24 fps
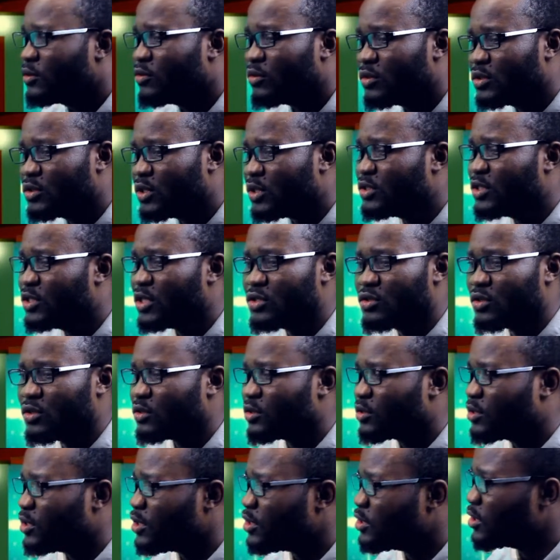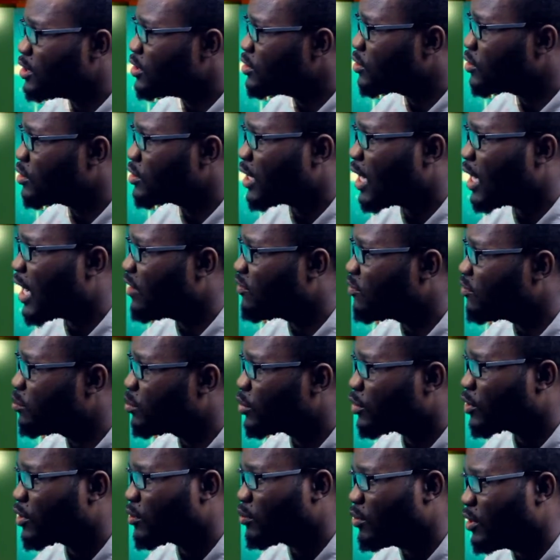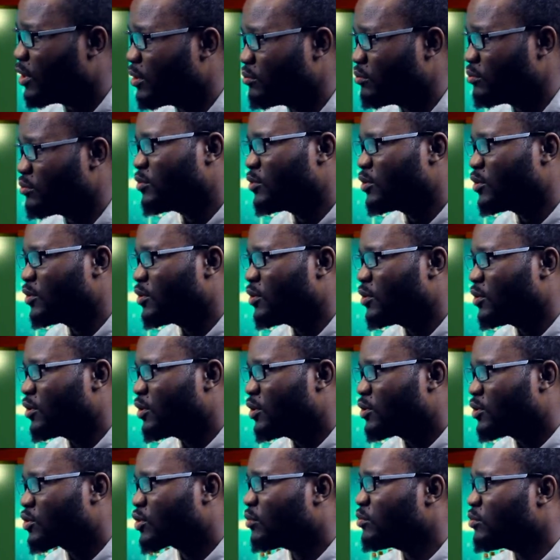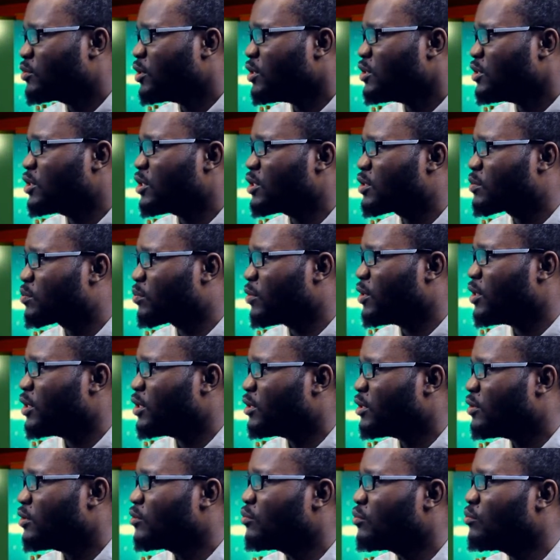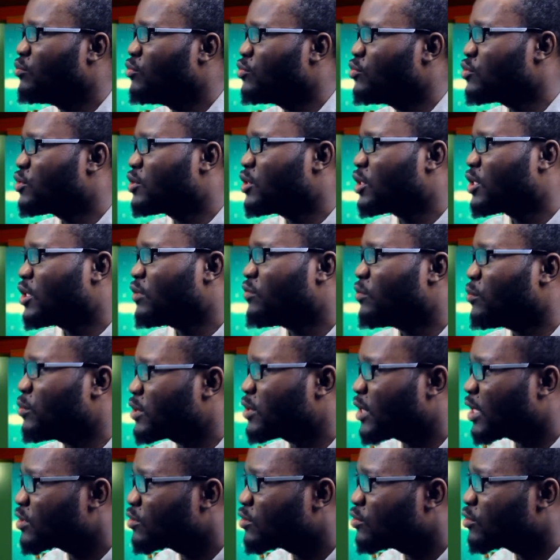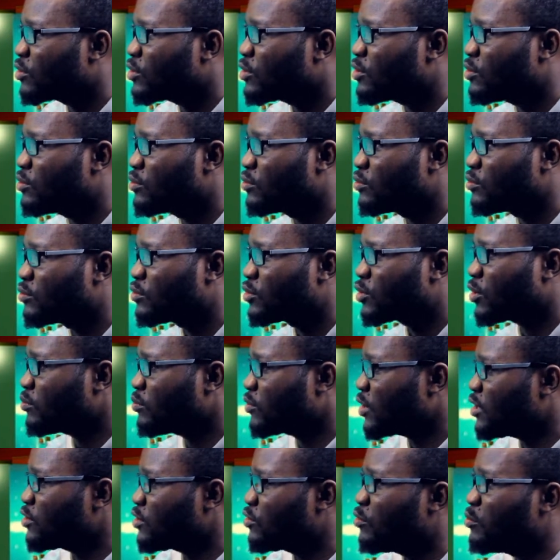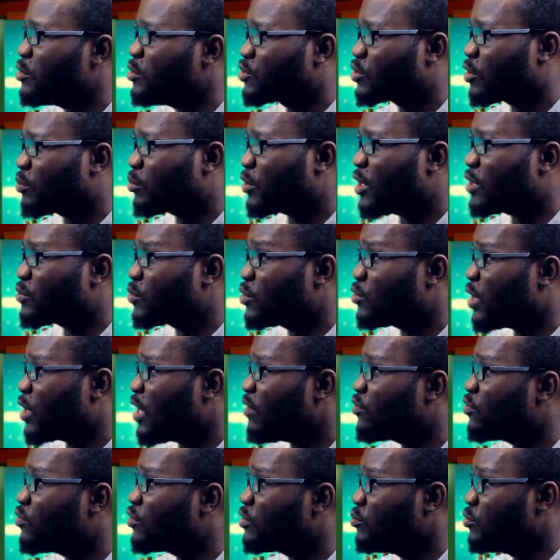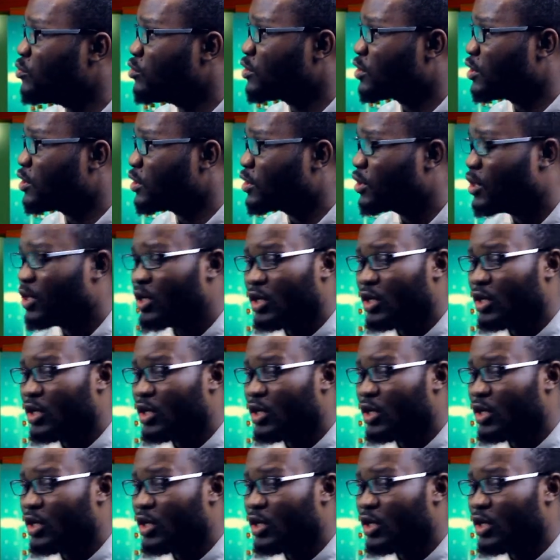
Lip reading: No, DJs don't have problem. Some DJs play music even without knowing you. Sometimes you'll be surprised when you have good music.